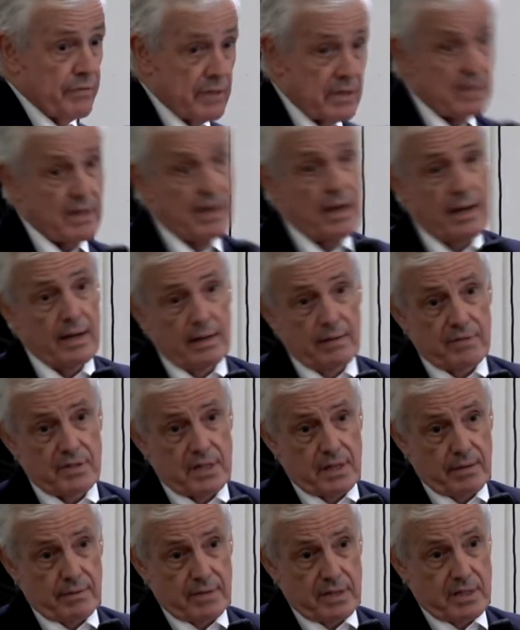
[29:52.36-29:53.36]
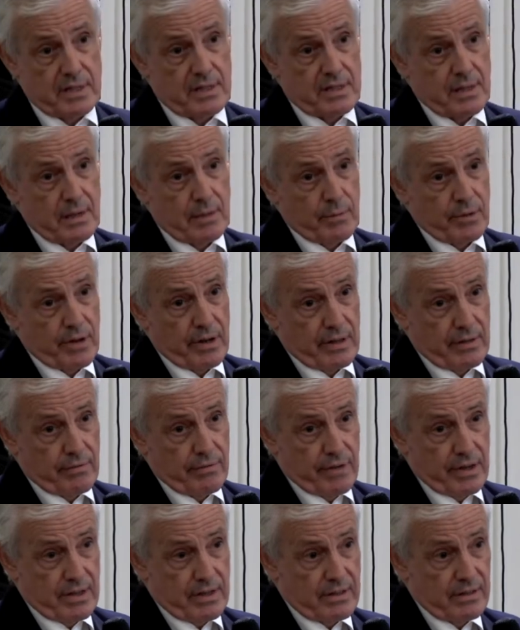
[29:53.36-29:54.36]
denial of service in some or other
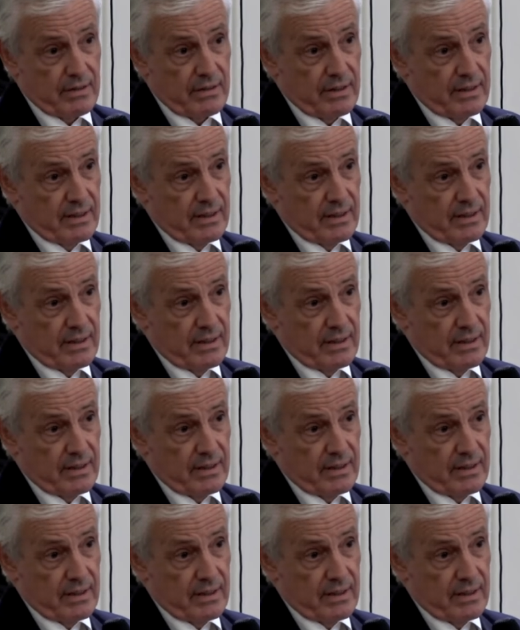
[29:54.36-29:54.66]
fashion.